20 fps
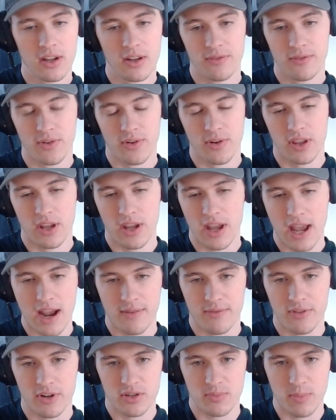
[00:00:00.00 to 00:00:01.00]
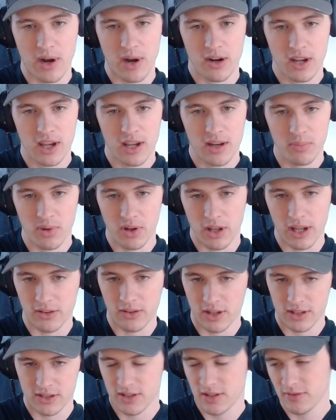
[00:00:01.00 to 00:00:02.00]
for the average American, but like
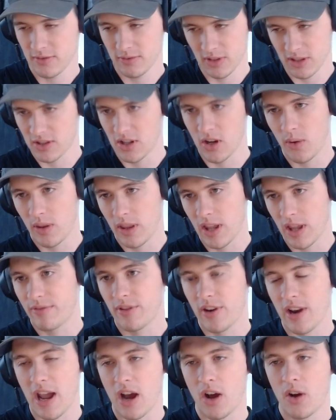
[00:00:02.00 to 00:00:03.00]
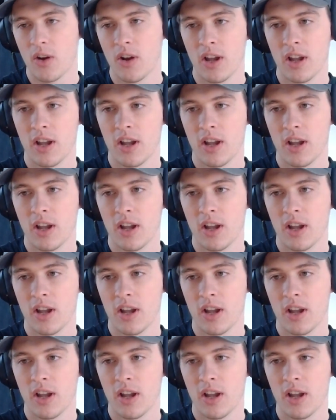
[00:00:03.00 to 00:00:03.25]
let's go with that for now.